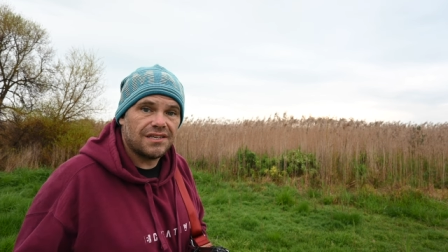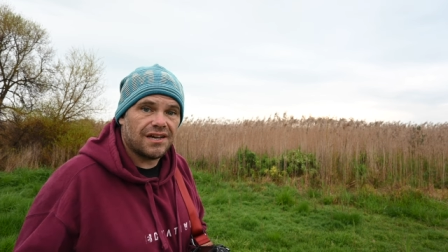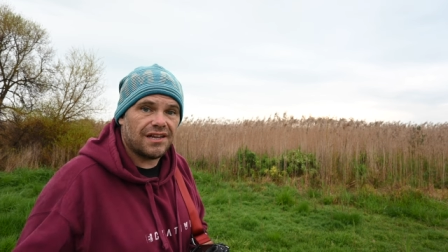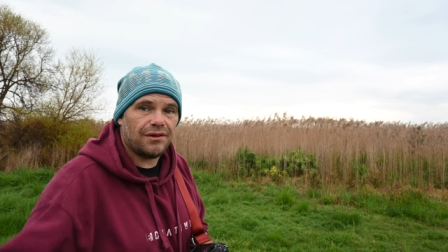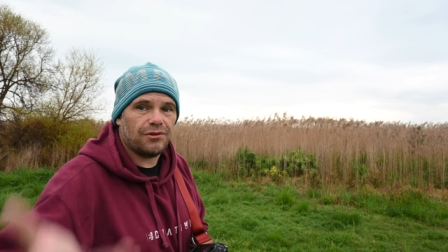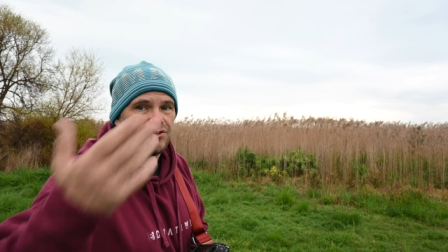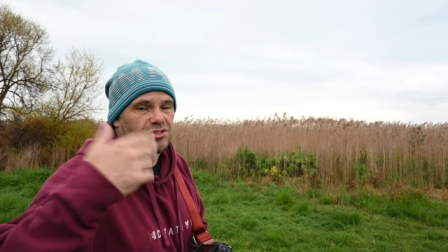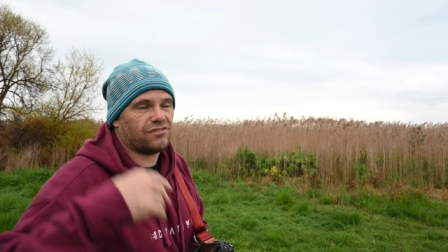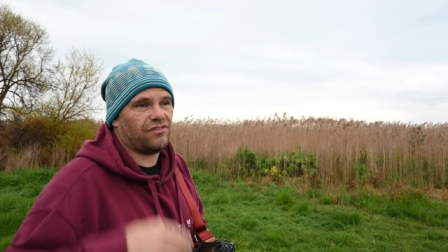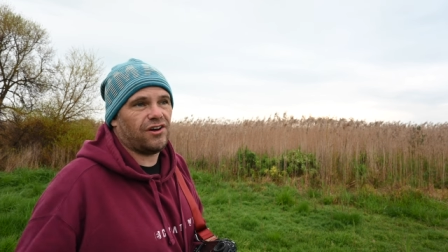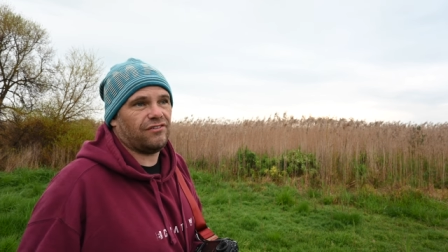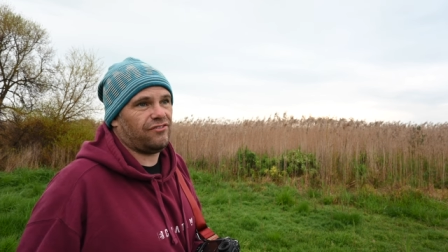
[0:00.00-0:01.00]
I know it looks
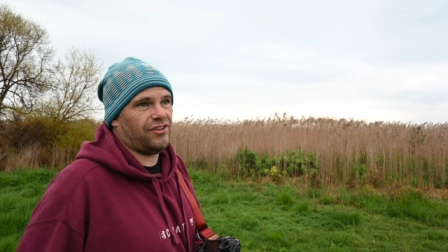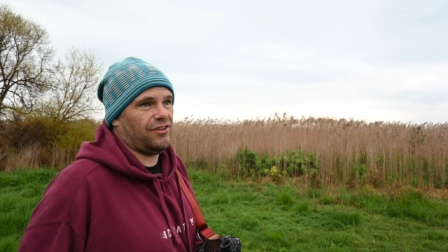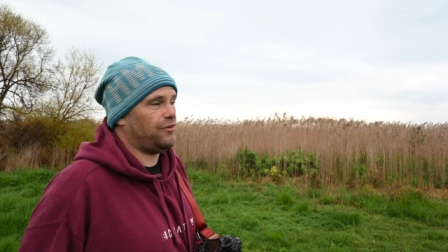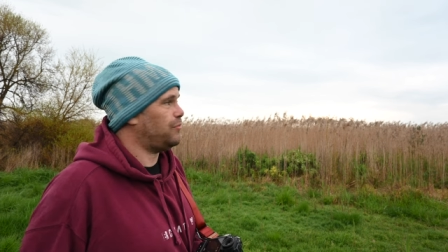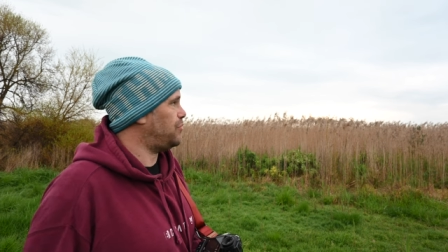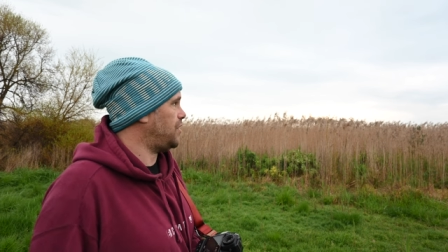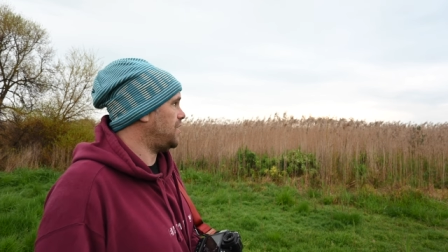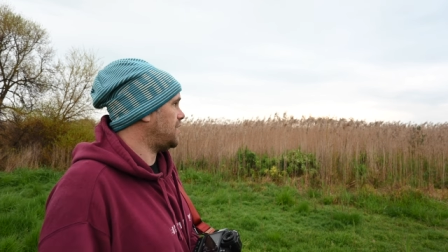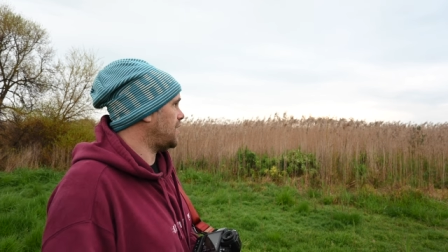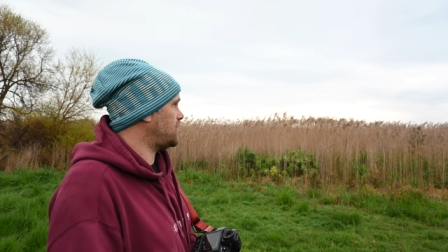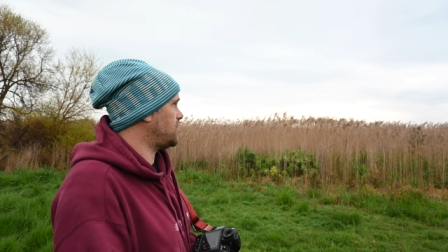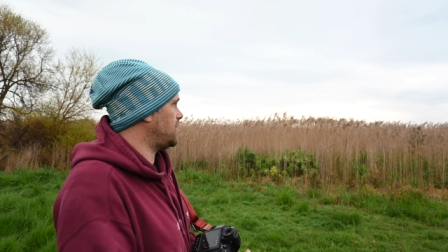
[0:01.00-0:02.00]
fine for you, but it
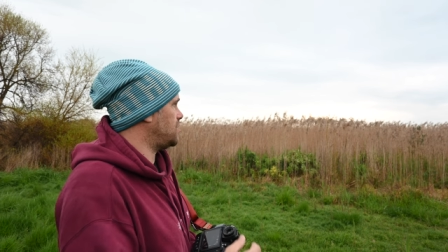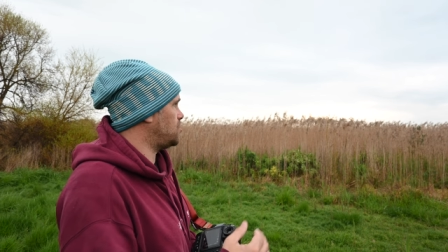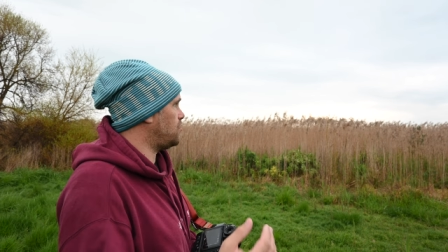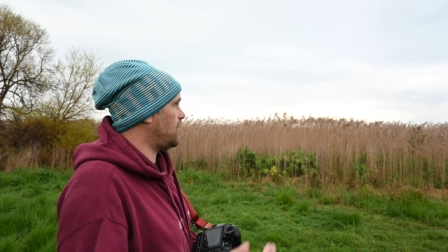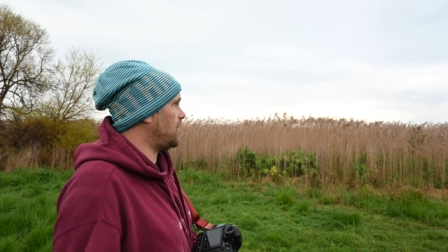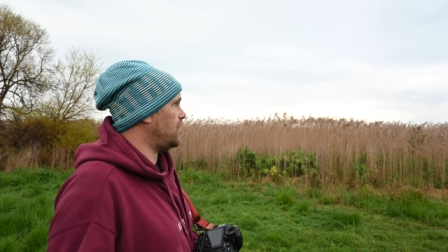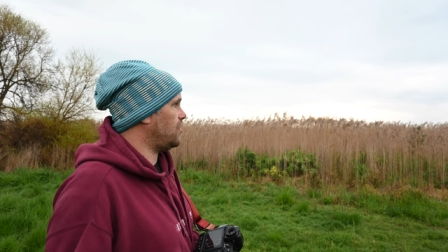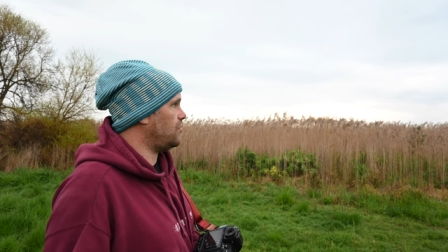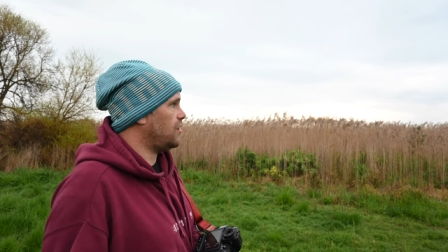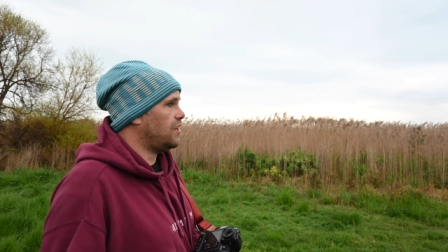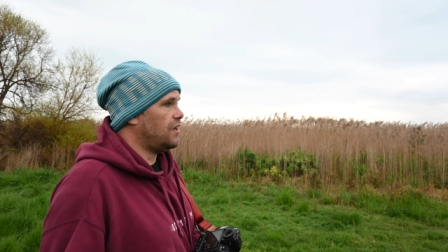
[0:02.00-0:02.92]
actually is quite low